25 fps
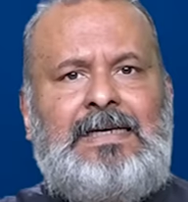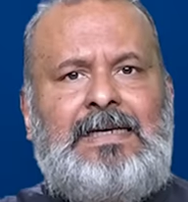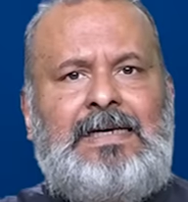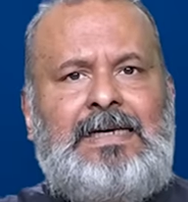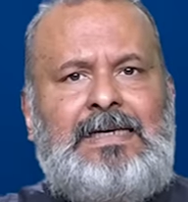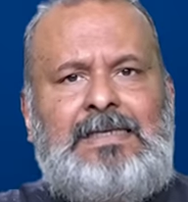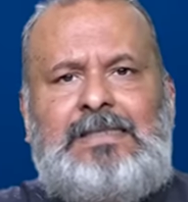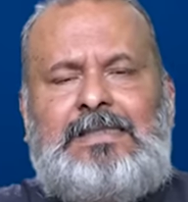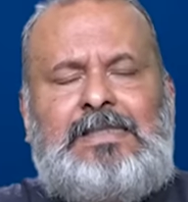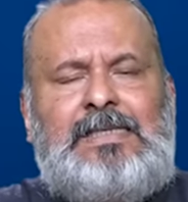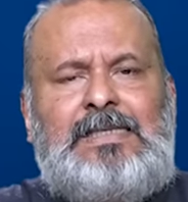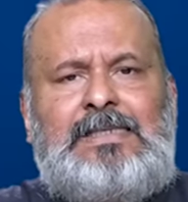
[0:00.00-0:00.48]

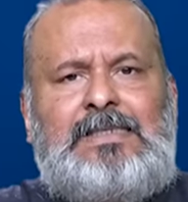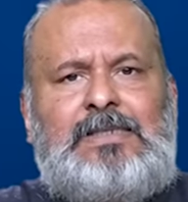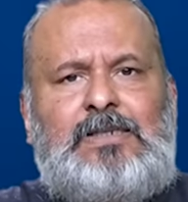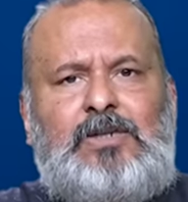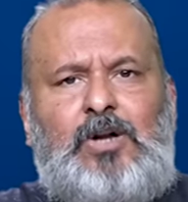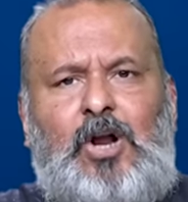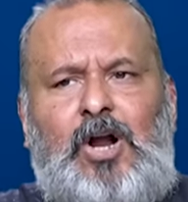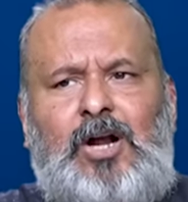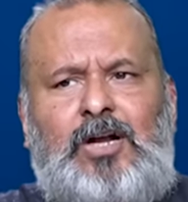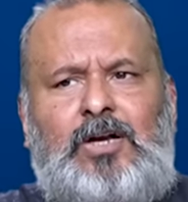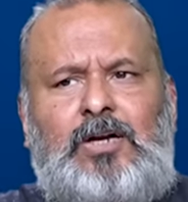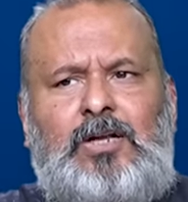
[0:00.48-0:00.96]
is this
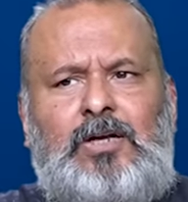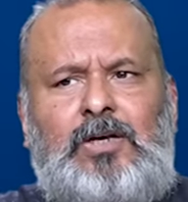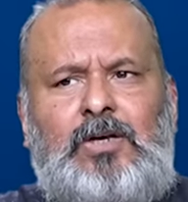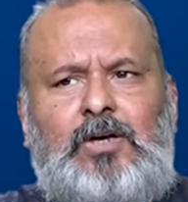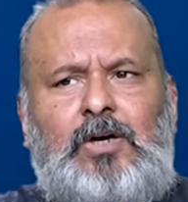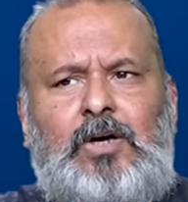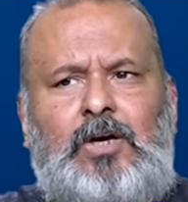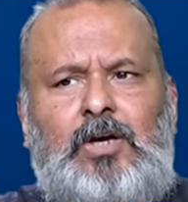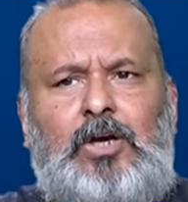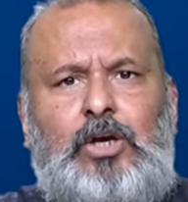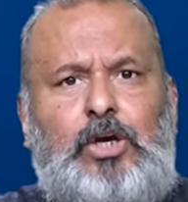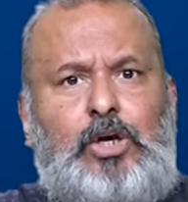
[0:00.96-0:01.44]
not,
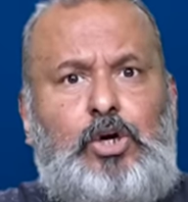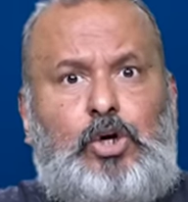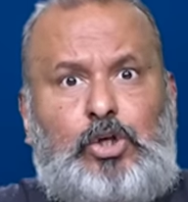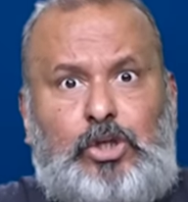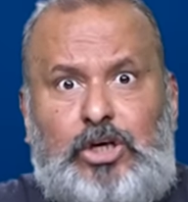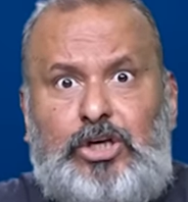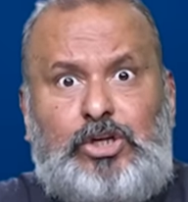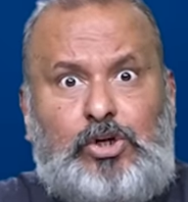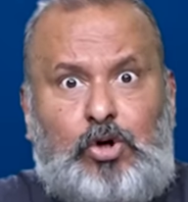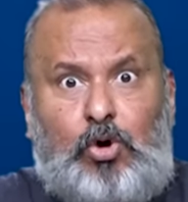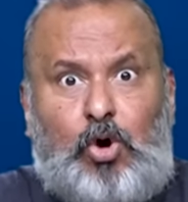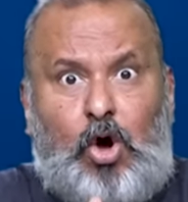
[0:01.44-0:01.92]

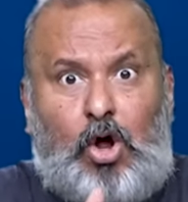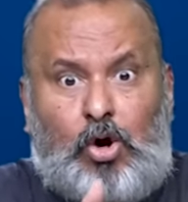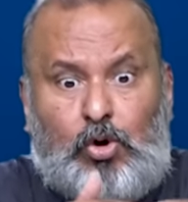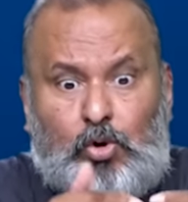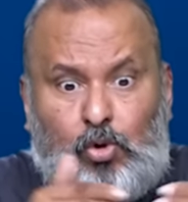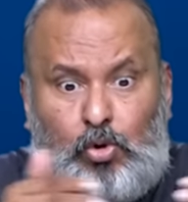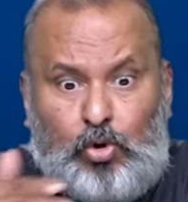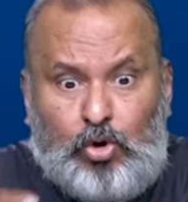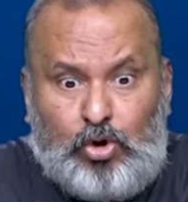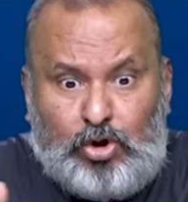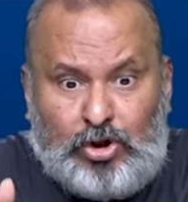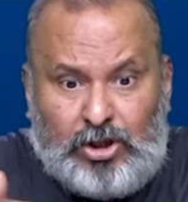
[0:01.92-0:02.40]
or
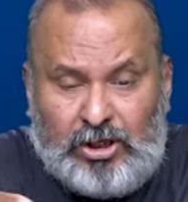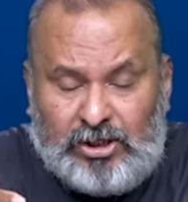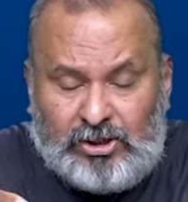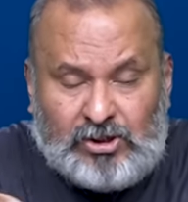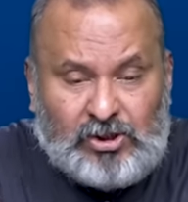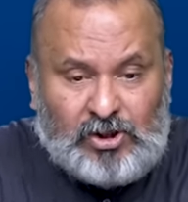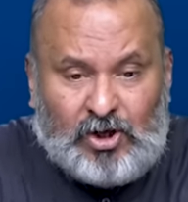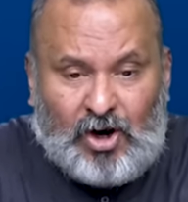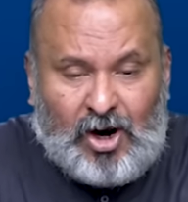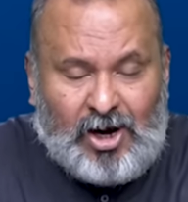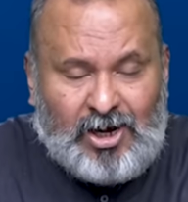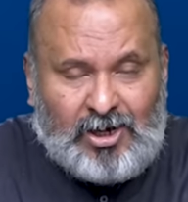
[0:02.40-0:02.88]
could
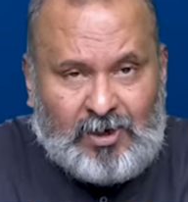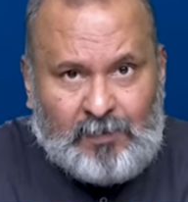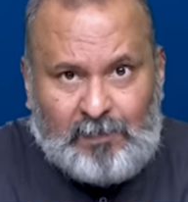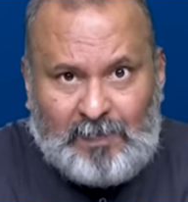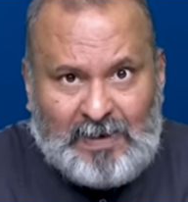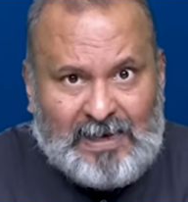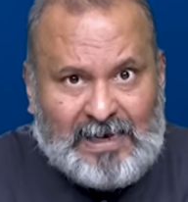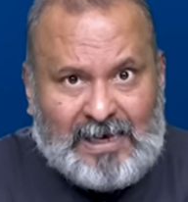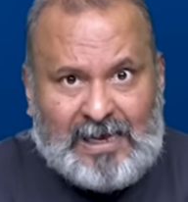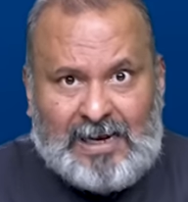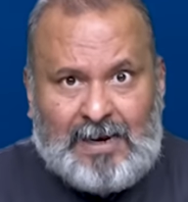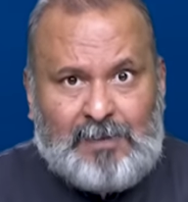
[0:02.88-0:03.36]
this not
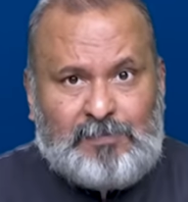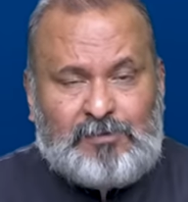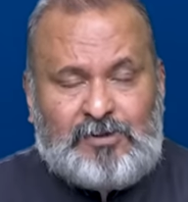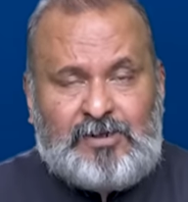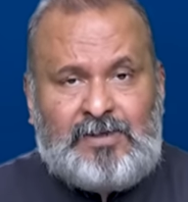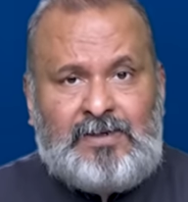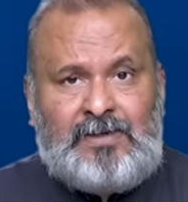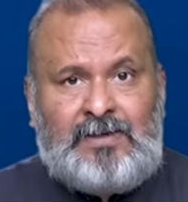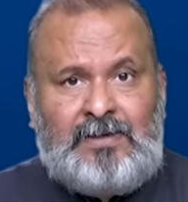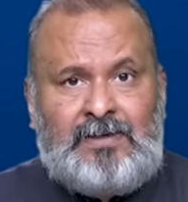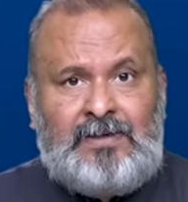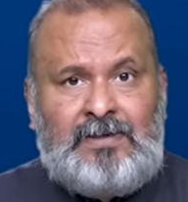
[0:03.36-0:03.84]
be
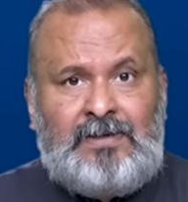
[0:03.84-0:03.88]
corruption?